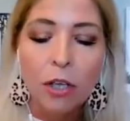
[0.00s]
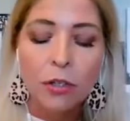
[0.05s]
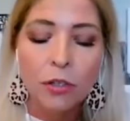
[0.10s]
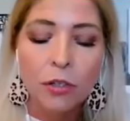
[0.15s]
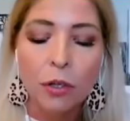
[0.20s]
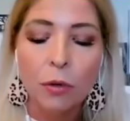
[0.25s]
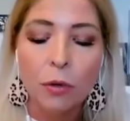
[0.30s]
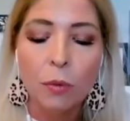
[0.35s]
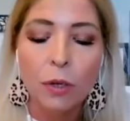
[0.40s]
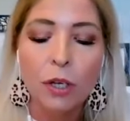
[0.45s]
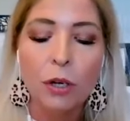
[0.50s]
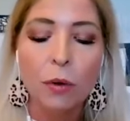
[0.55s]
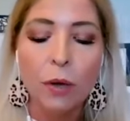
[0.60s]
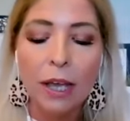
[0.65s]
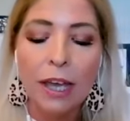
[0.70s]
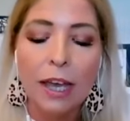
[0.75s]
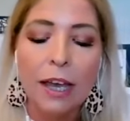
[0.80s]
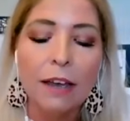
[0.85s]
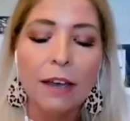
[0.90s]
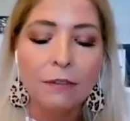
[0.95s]
So we
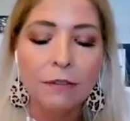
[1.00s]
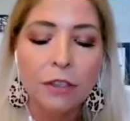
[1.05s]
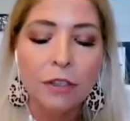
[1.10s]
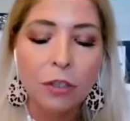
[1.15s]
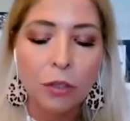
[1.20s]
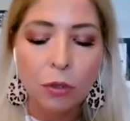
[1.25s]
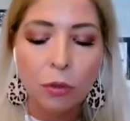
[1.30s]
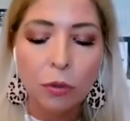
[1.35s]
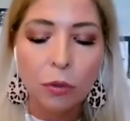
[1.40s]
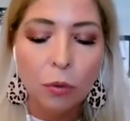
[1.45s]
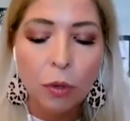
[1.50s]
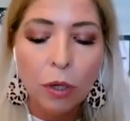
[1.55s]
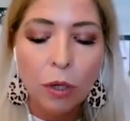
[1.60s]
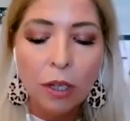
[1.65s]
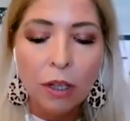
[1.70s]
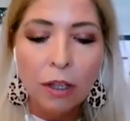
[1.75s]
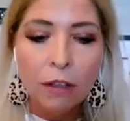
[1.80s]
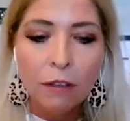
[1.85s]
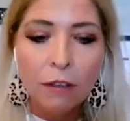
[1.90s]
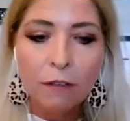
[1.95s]
don't have to
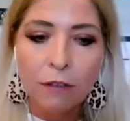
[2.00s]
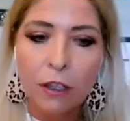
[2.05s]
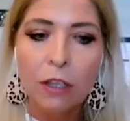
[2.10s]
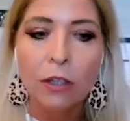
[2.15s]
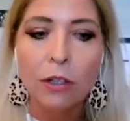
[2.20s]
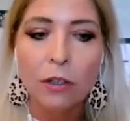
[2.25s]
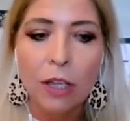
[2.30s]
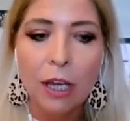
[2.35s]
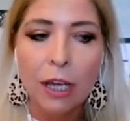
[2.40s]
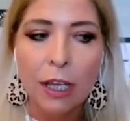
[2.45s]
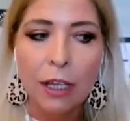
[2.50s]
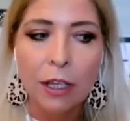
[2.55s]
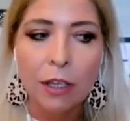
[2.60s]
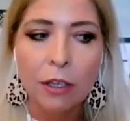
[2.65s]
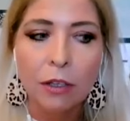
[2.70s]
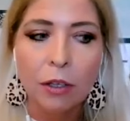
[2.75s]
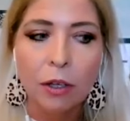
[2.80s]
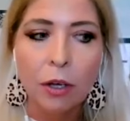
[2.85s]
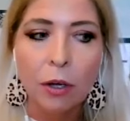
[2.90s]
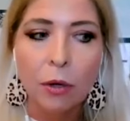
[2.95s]
feel like,